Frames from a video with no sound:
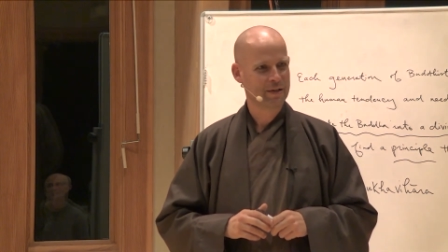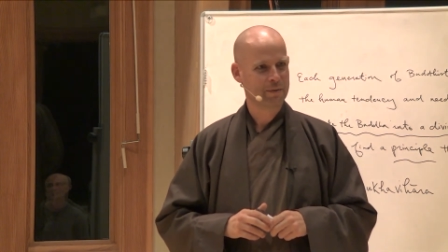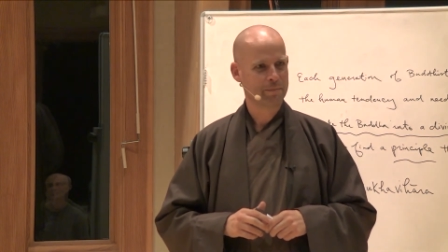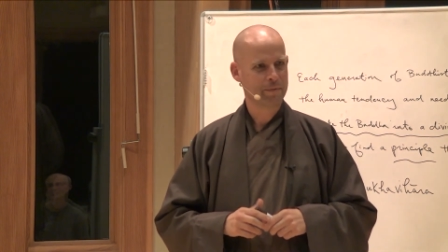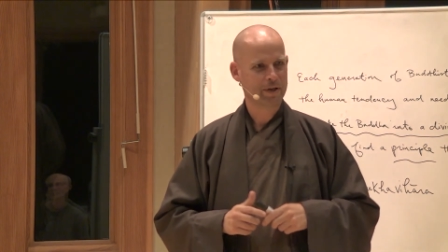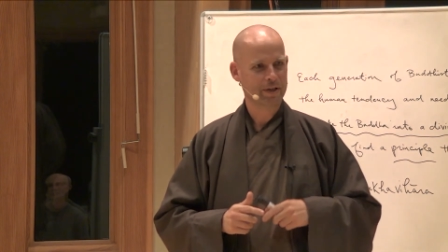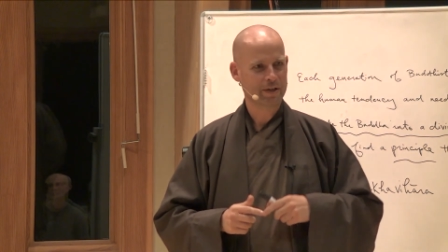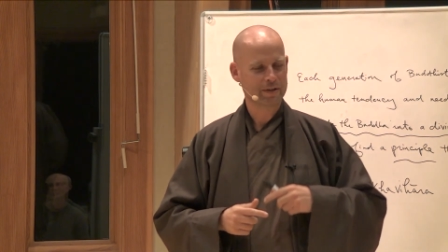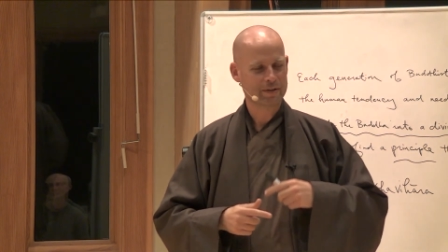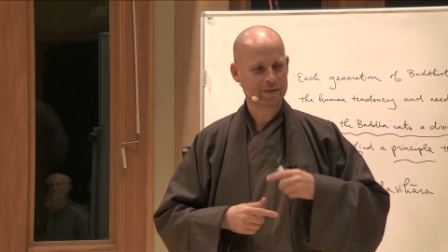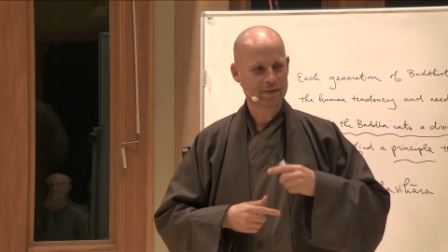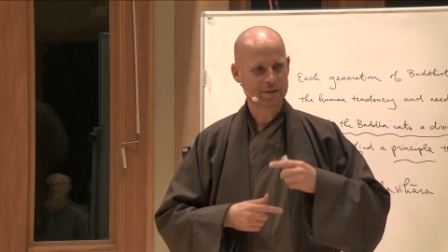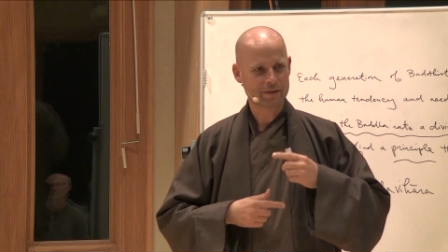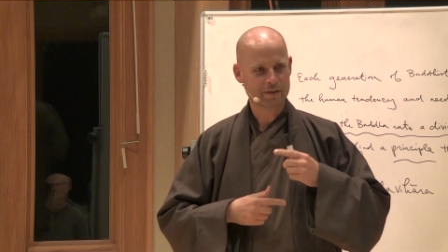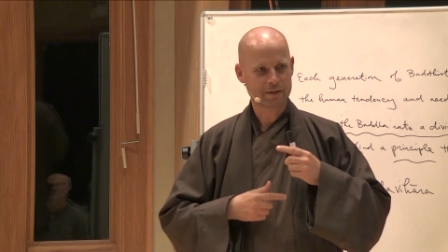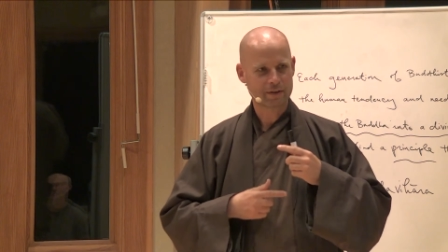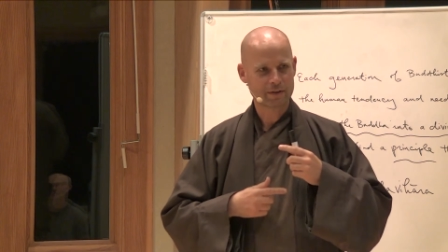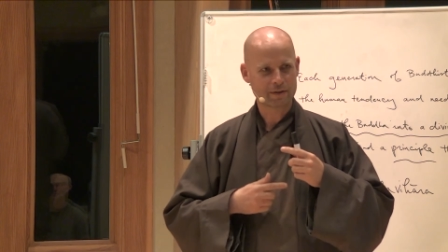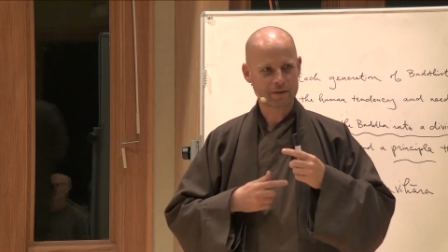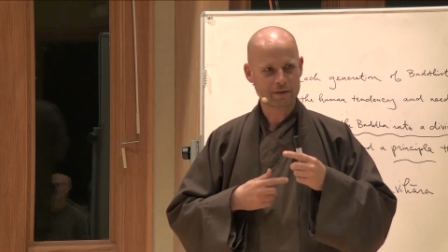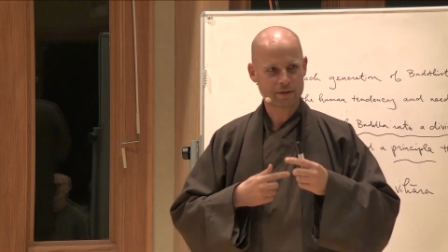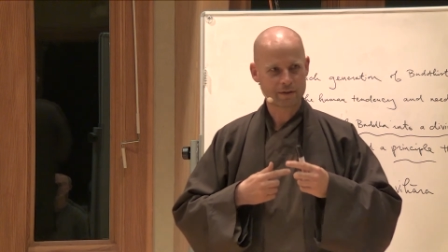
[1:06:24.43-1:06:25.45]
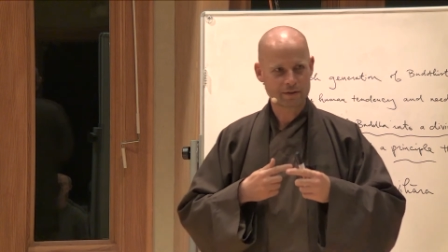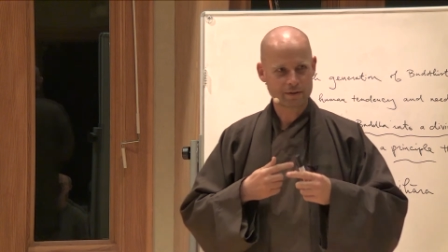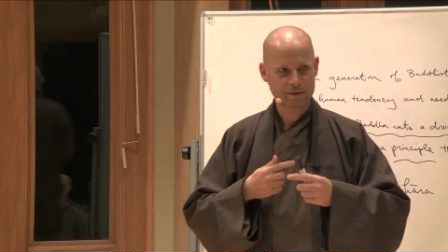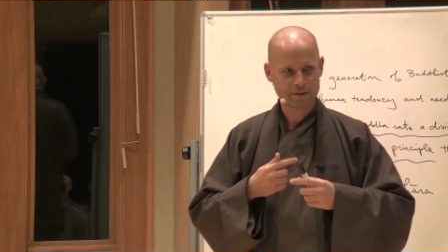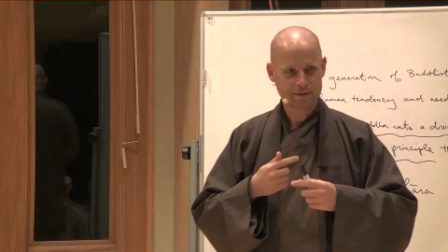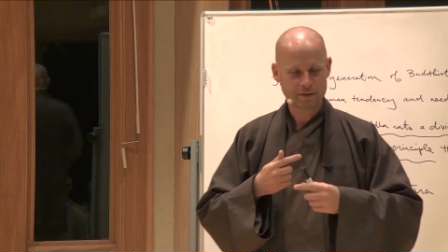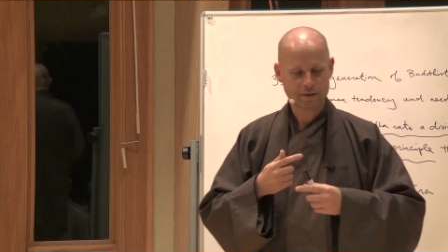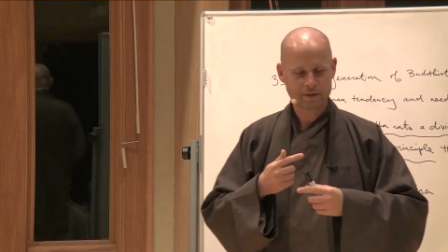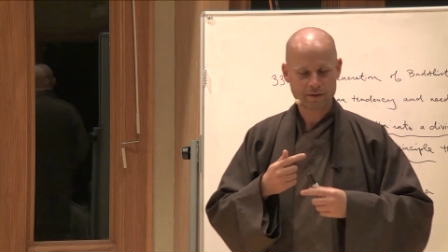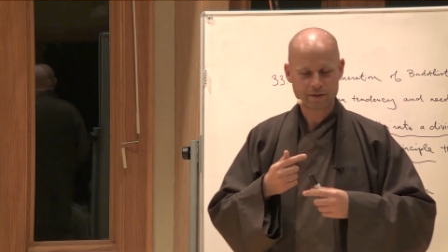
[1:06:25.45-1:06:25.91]
But it's
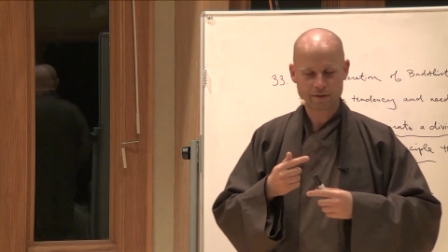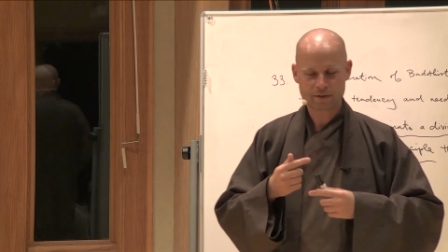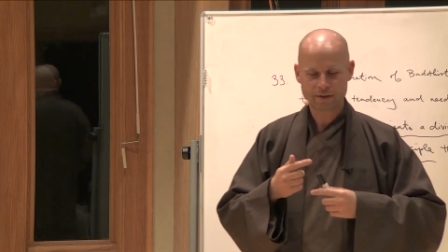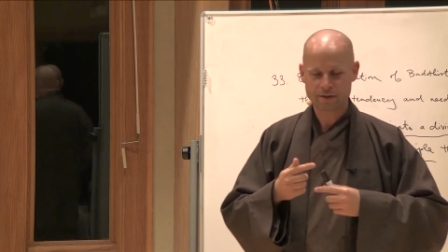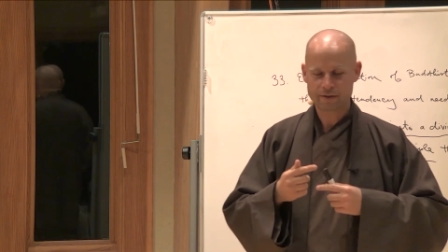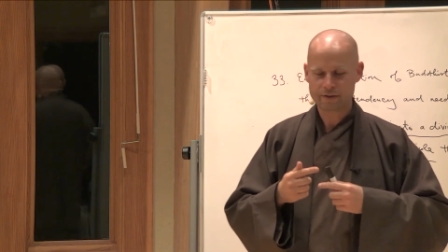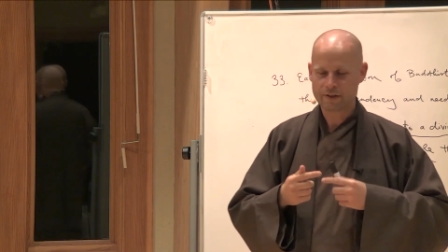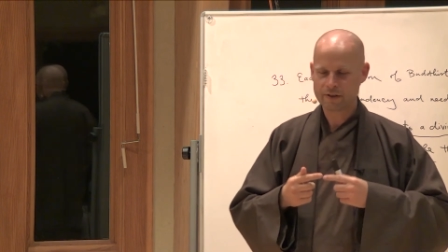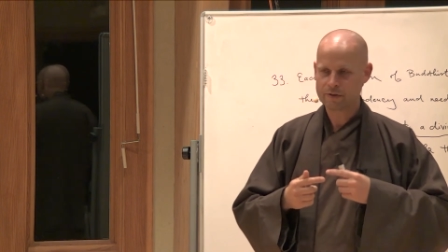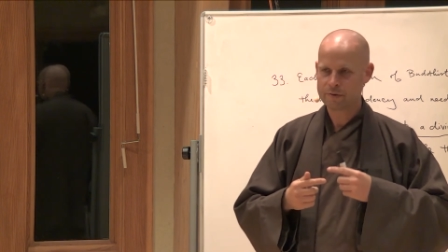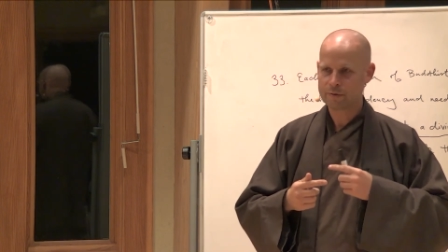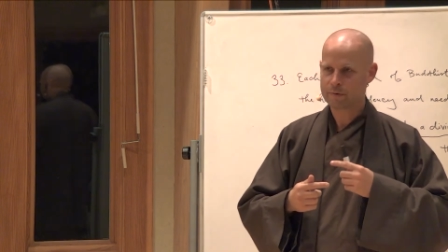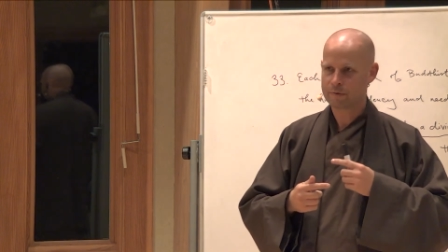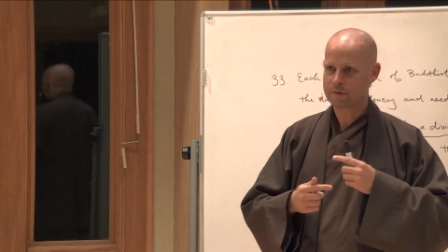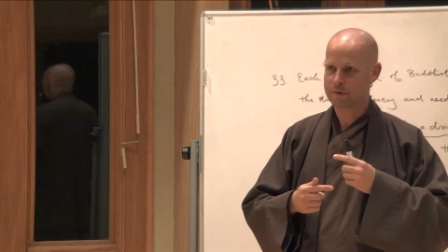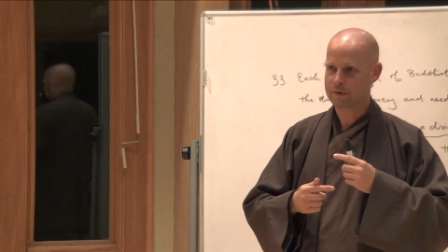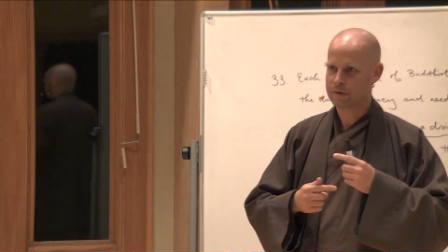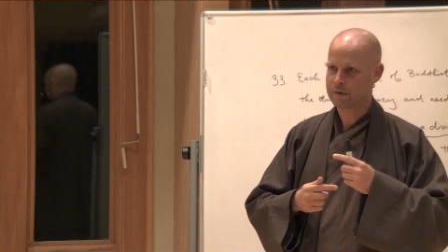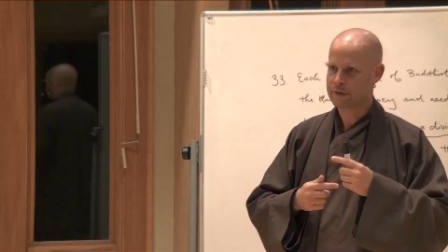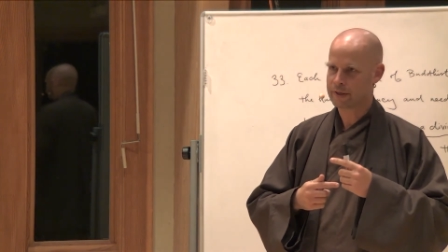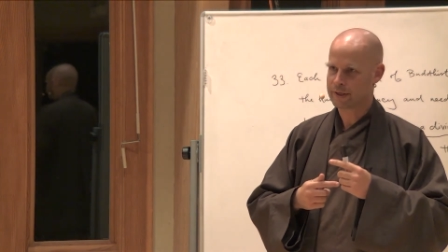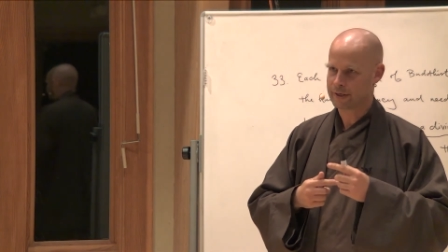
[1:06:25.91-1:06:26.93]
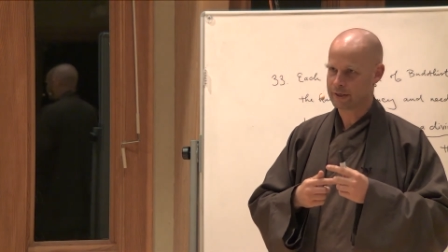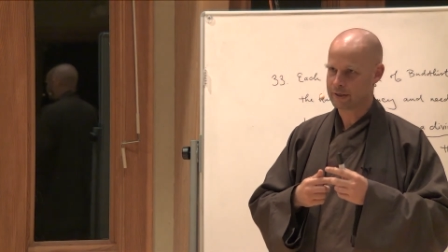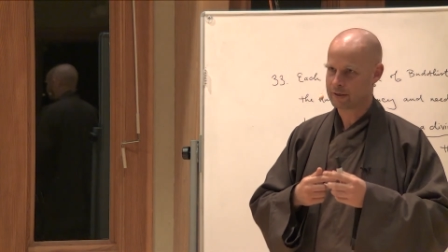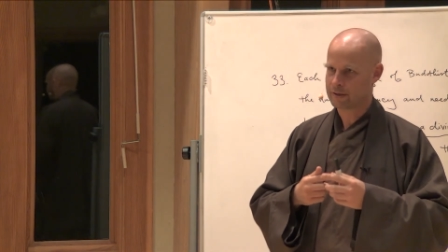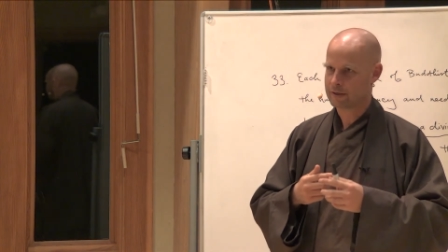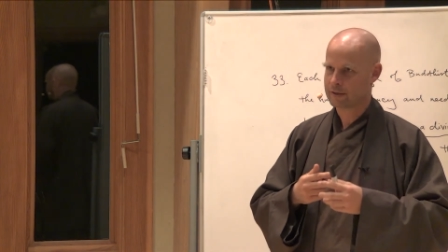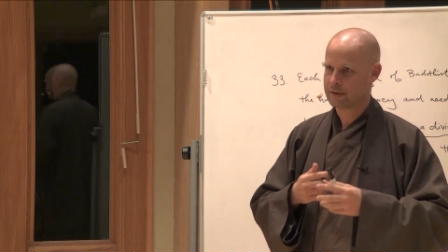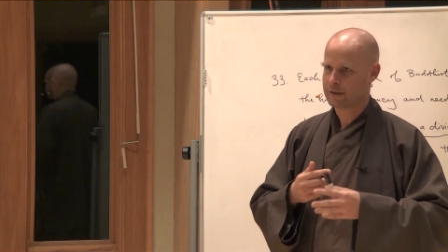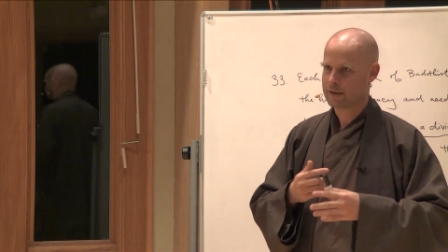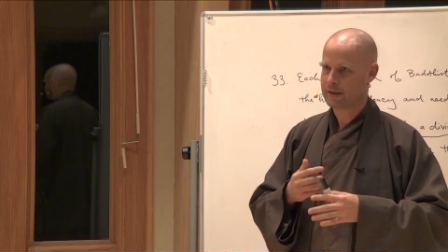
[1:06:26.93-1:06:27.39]
continual learning
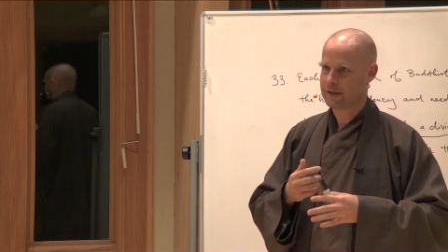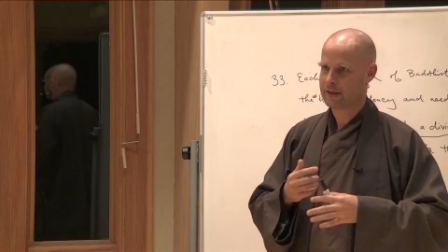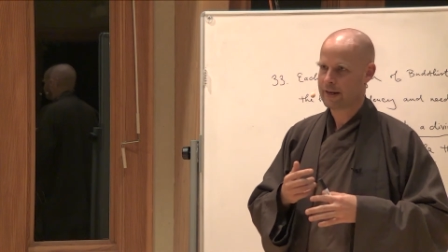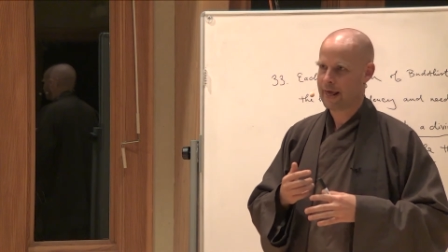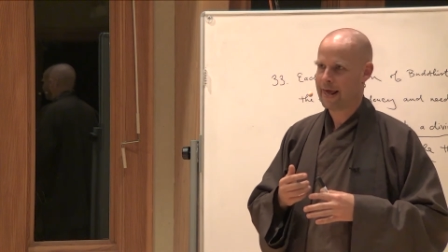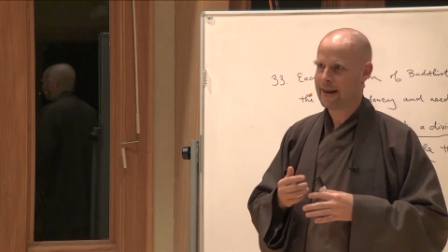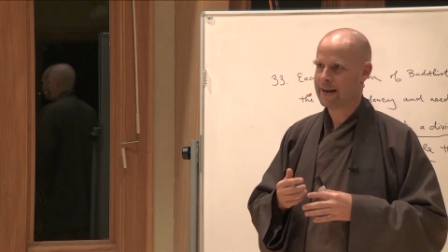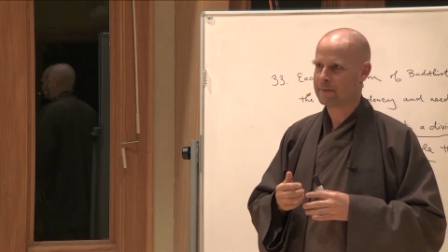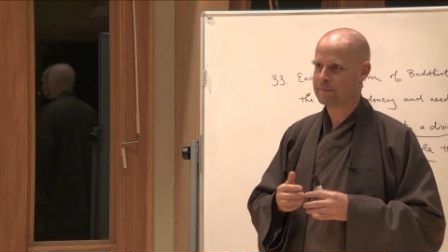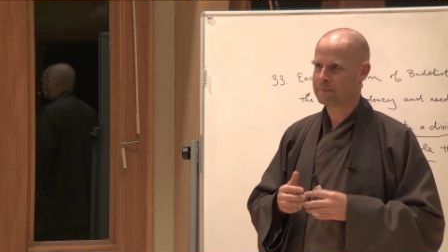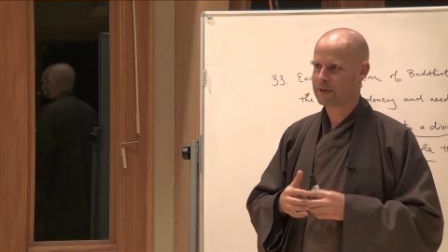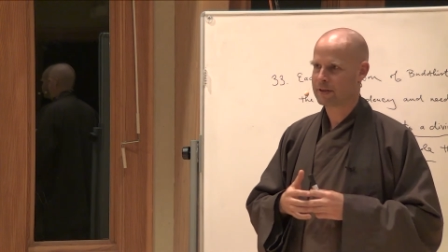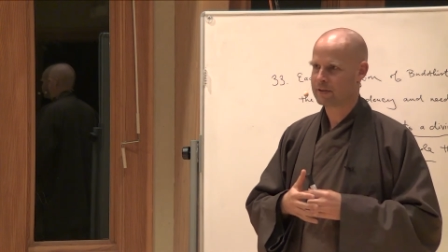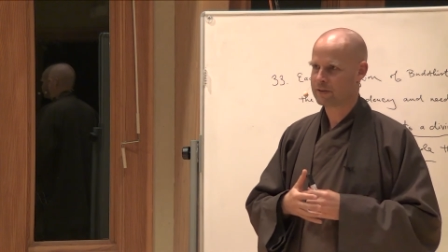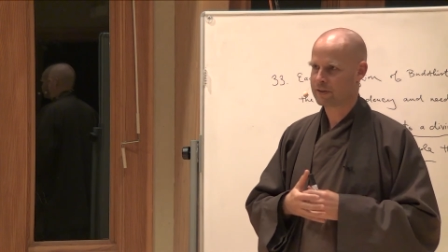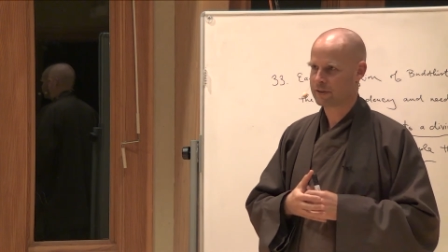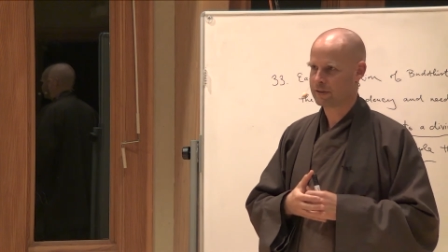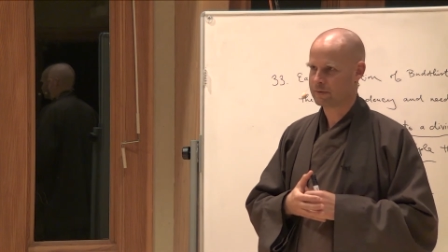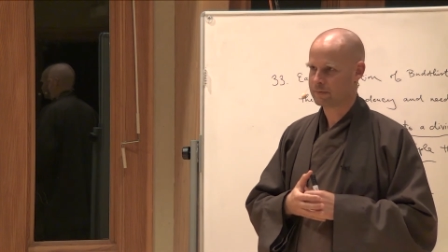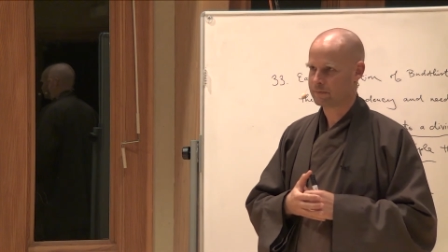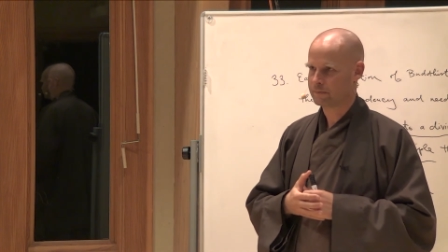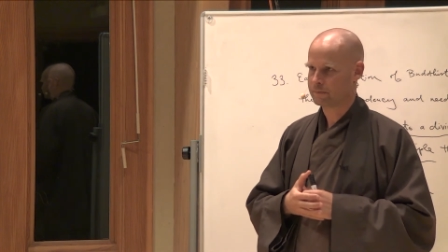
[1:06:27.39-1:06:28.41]
and adaptation.